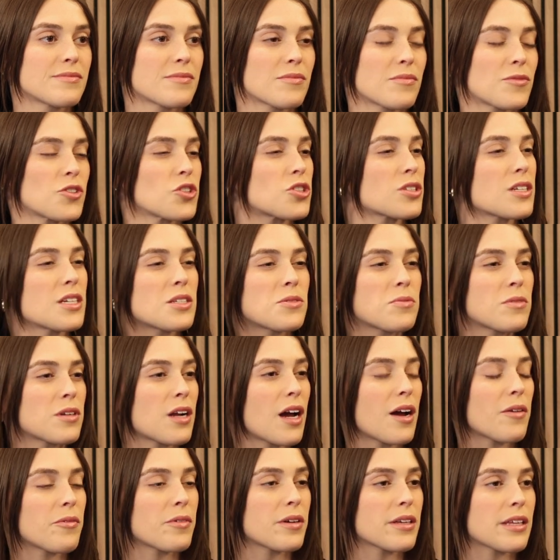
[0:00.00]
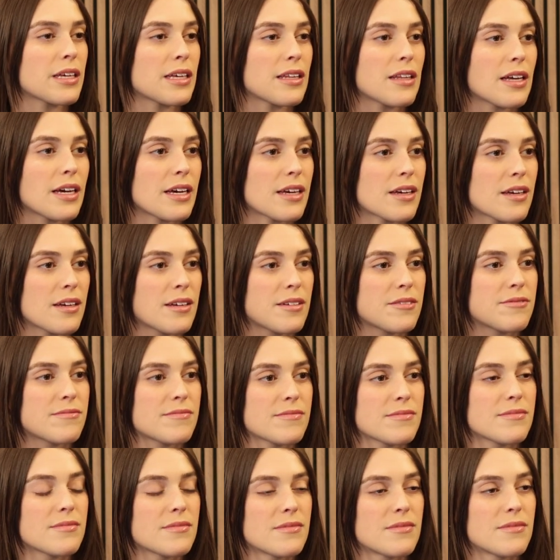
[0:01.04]
Just because we're not really like,
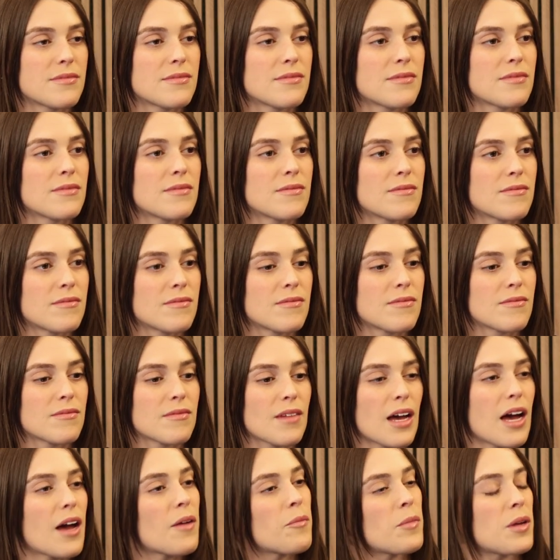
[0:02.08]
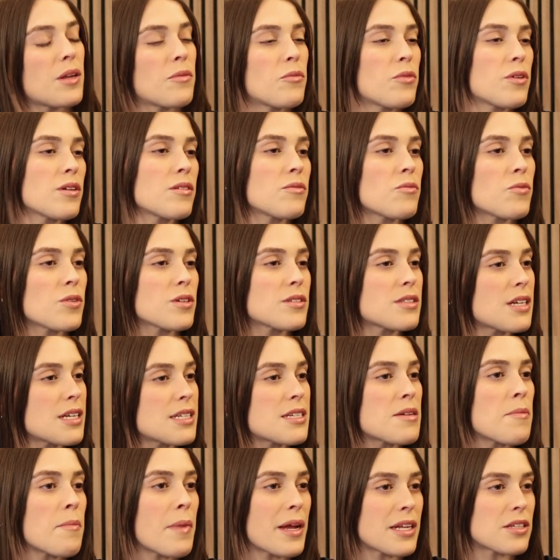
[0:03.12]
we're
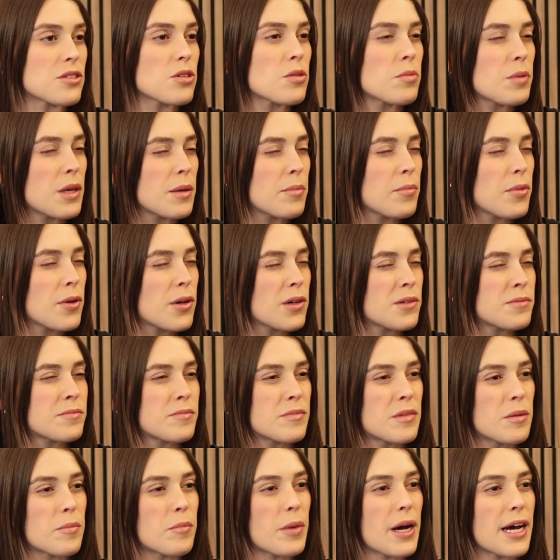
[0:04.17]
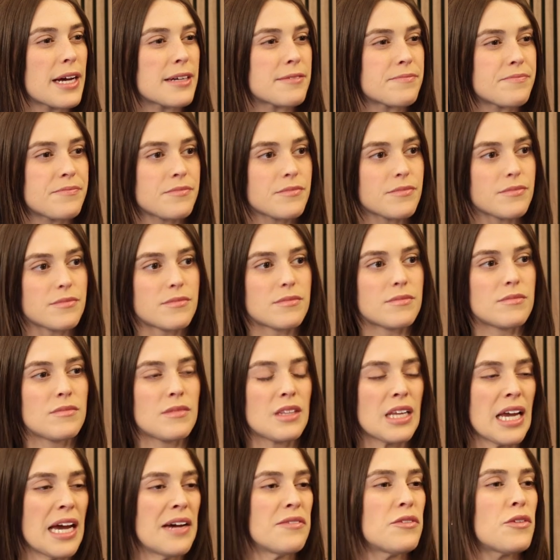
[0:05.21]
sentimental people, but
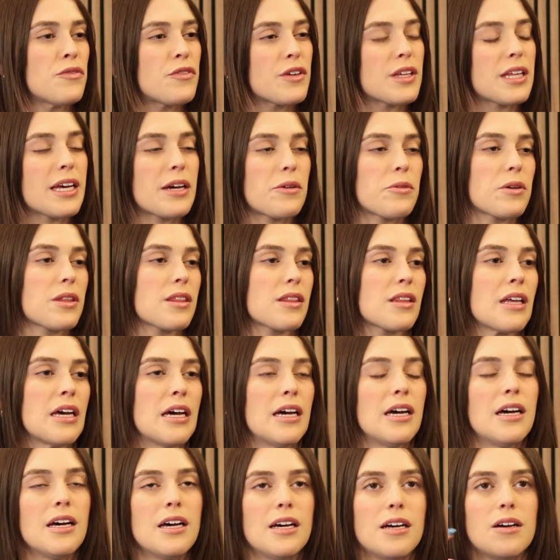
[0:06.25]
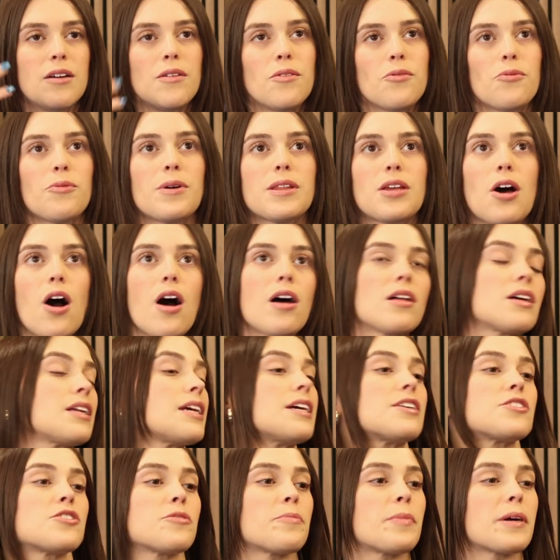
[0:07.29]
I feel like with
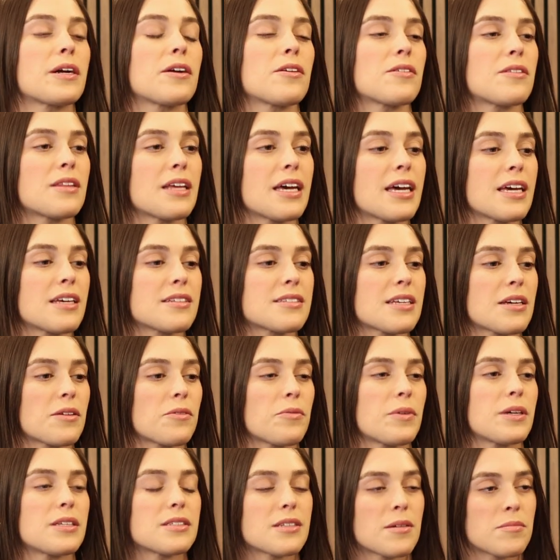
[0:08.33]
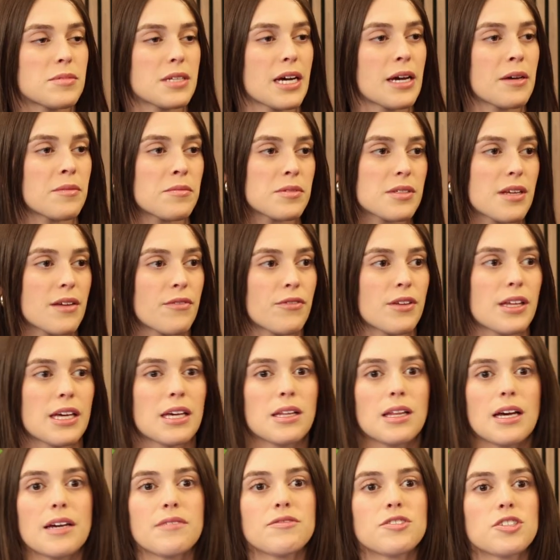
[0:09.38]
holidays or bigger things, like we sometimes, I feel like
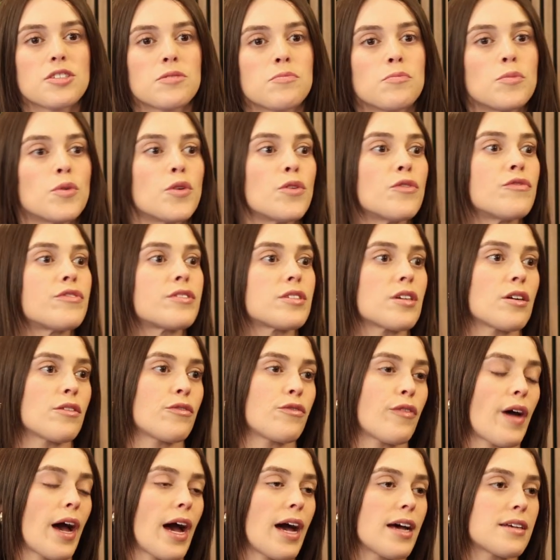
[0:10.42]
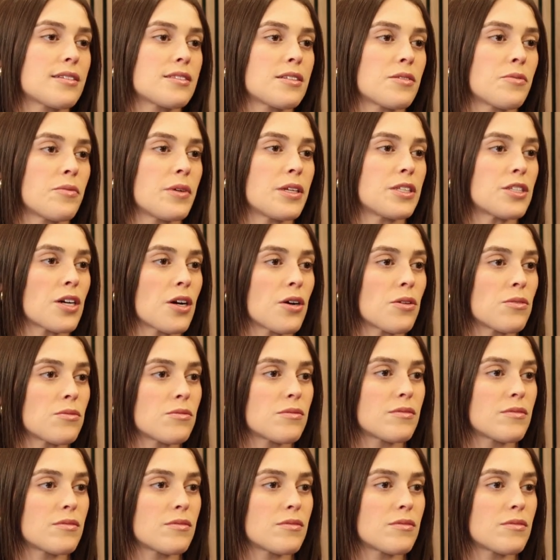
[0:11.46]
life just moves so fast and we don't.